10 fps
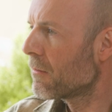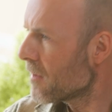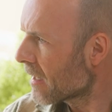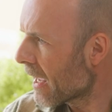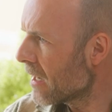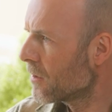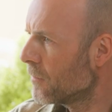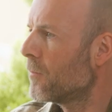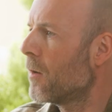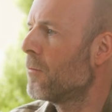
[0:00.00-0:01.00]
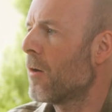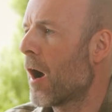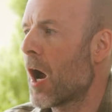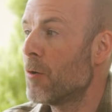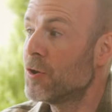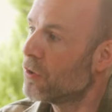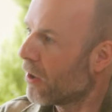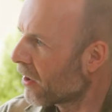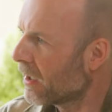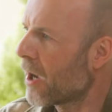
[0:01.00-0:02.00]
if you like, of, of how it should
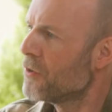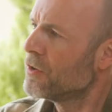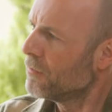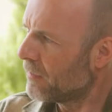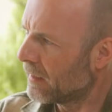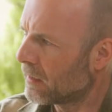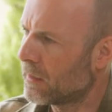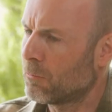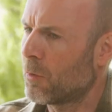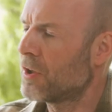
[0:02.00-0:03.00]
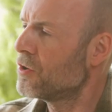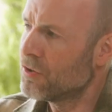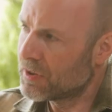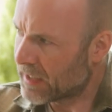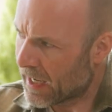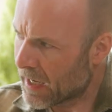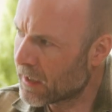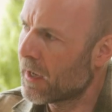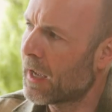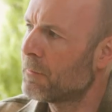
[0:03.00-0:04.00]
look and how it should feel and what it should
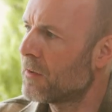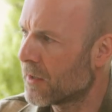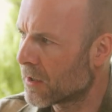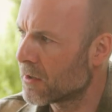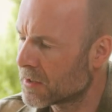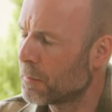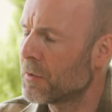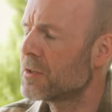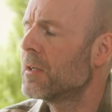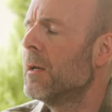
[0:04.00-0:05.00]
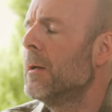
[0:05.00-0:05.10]
say um, to their customers.